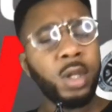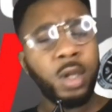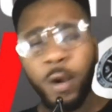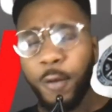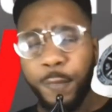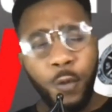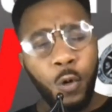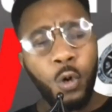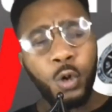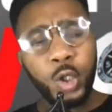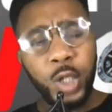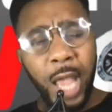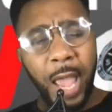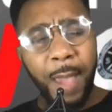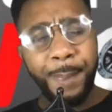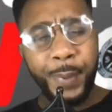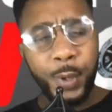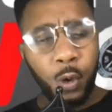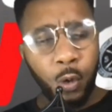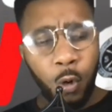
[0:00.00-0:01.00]
Of course,
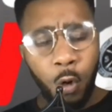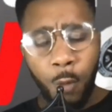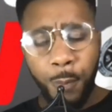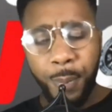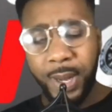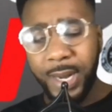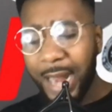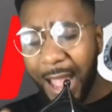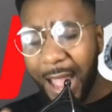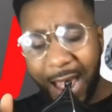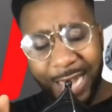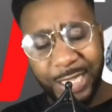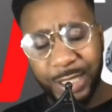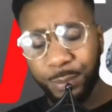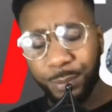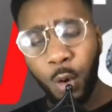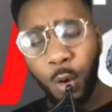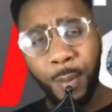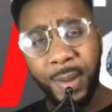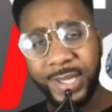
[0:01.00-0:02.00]
Happy Corbin had
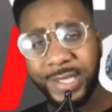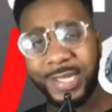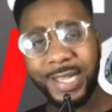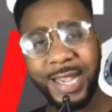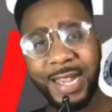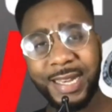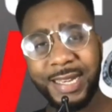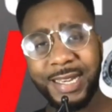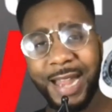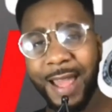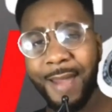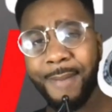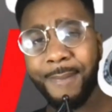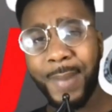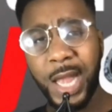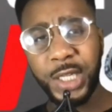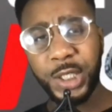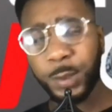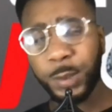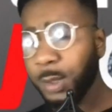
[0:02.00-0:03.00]
his moments in that
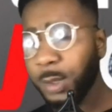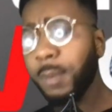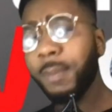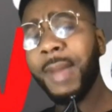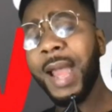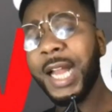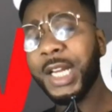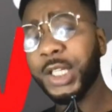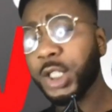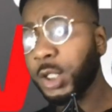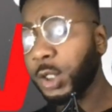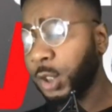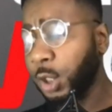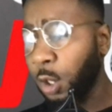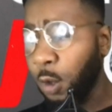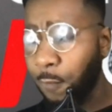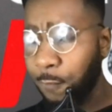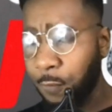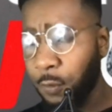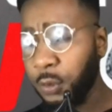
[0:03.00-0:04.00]
match, but the match
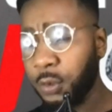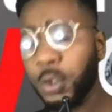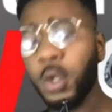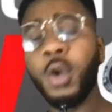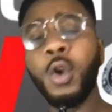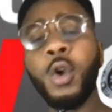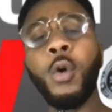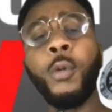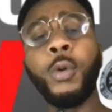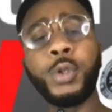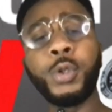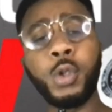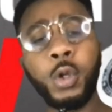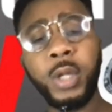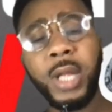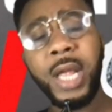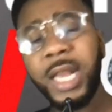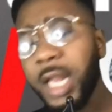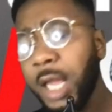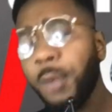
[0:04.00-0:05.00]
itself was
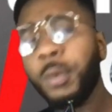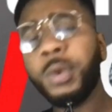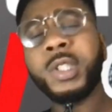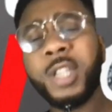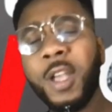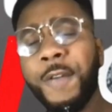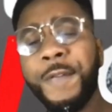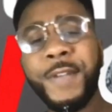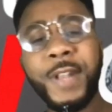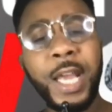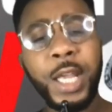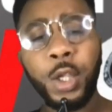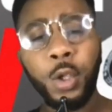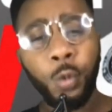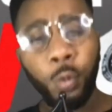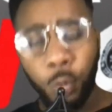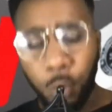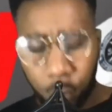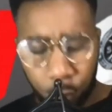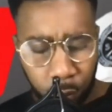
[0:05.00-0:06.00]
good, and it was something that
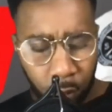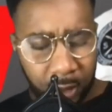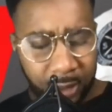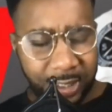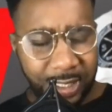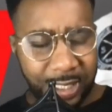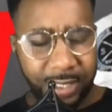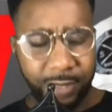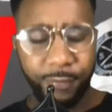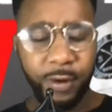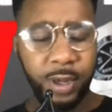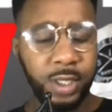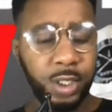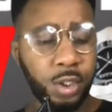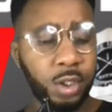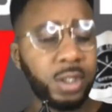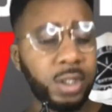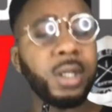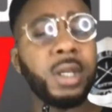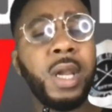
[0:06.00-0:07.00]
you always wanted for it to
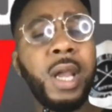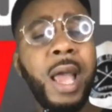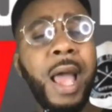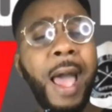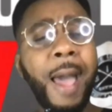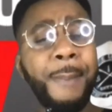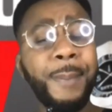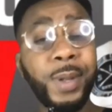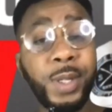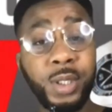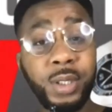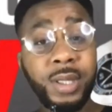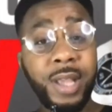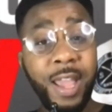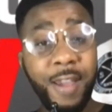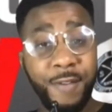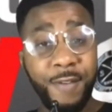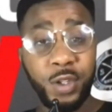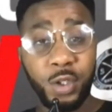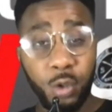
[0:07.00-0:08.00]
just happen
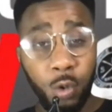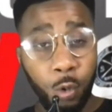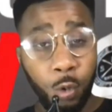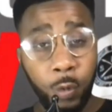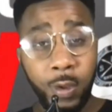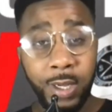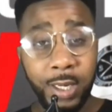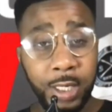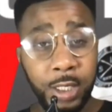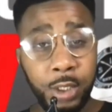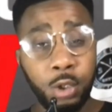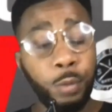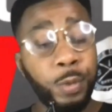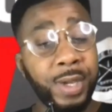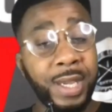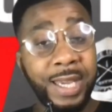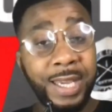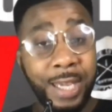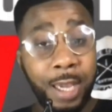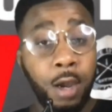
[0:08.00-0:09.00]
ever so quickly so
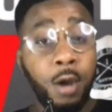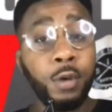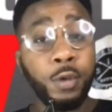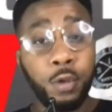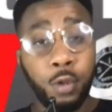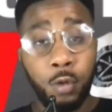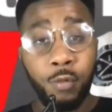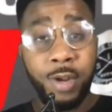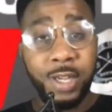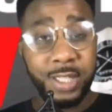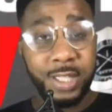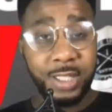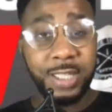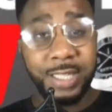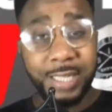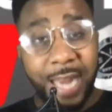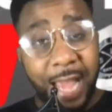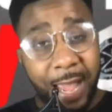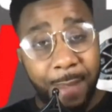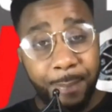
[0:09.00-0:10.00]
we can get on to the rest of
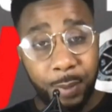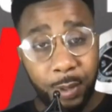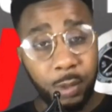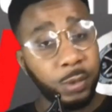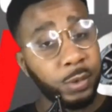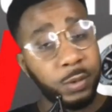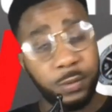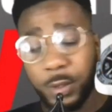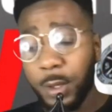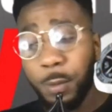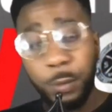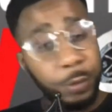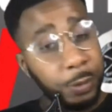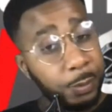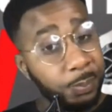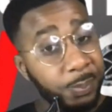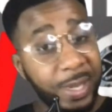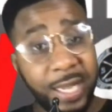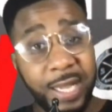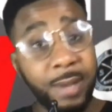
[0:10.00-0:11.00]
the night, because there
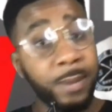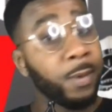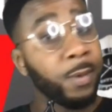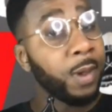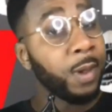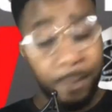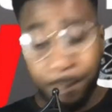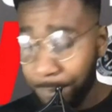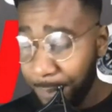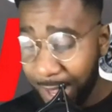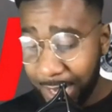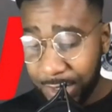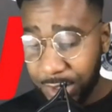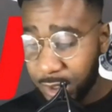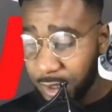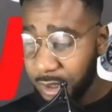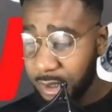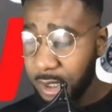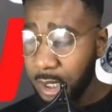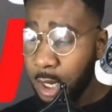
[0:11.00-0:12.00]
was big
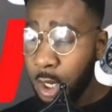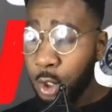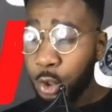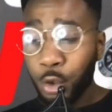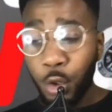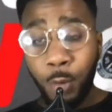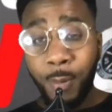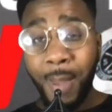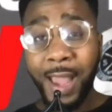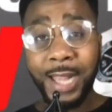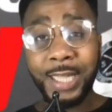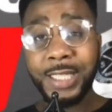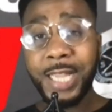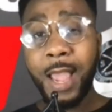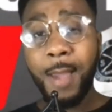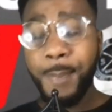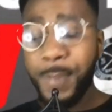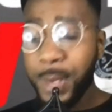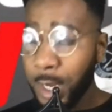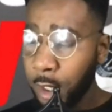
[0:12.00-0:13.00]
matches. Drew
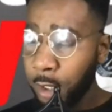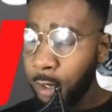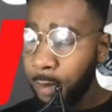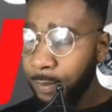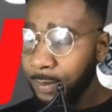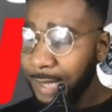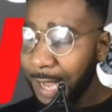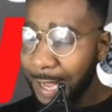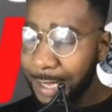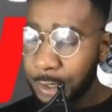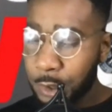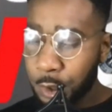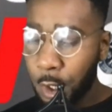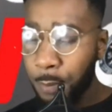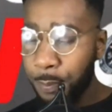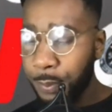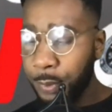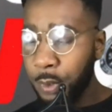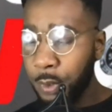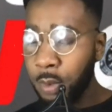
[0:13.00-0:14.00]
McIntyre picking up that
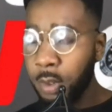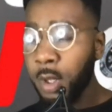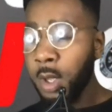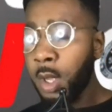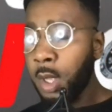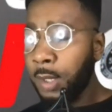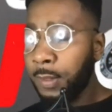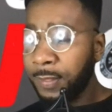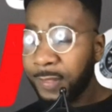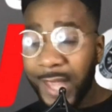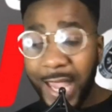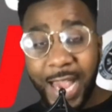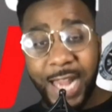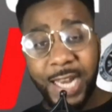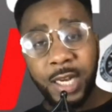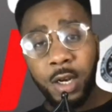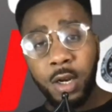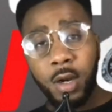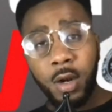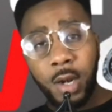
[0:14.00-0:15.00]
W.
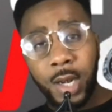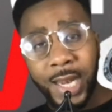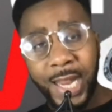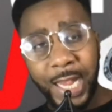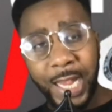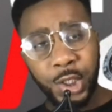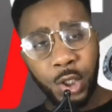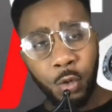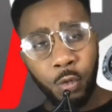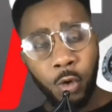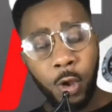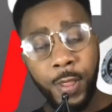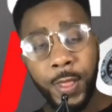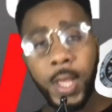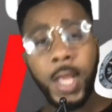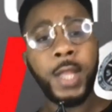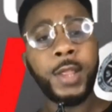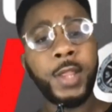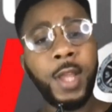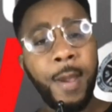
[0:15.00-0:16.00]
Then later
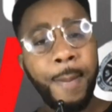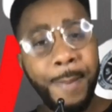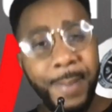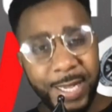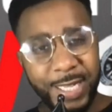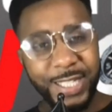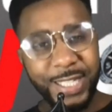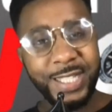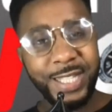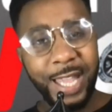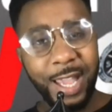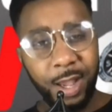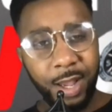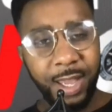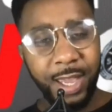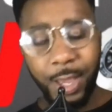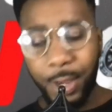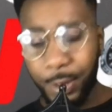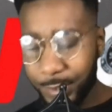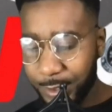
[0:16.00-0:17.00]
on, the
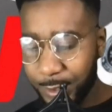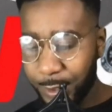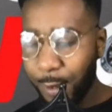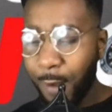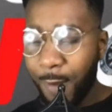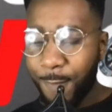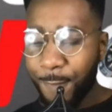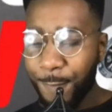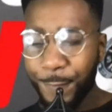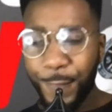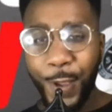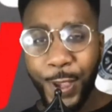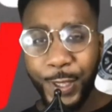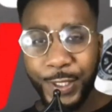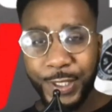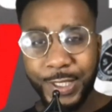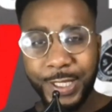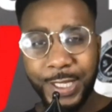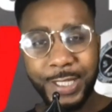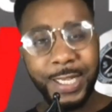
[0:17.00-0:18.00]
Mysterios
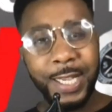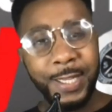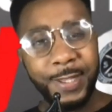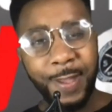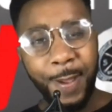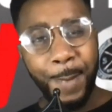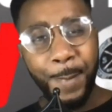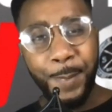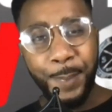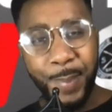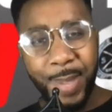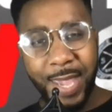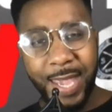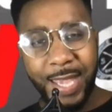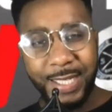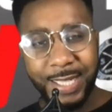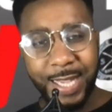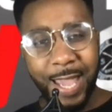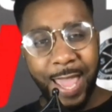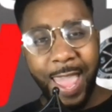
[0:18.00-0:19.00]
versus the
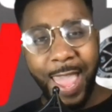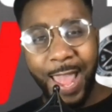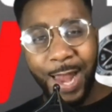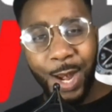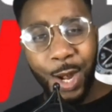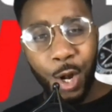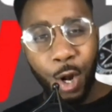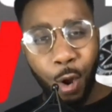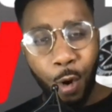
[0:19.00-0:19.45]
Miz and